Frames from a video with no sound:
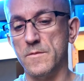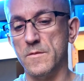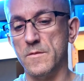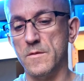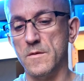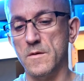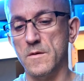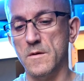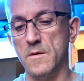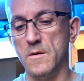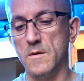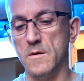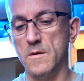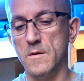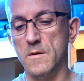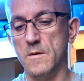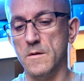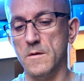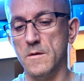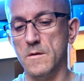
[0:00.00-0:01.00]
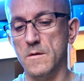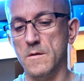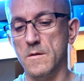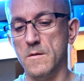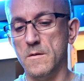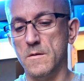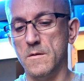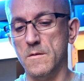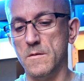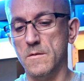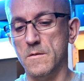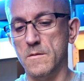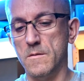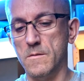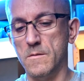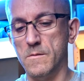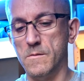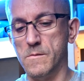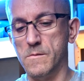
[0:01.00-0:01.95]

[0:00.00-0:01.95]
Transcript: No one is speaking in this clip.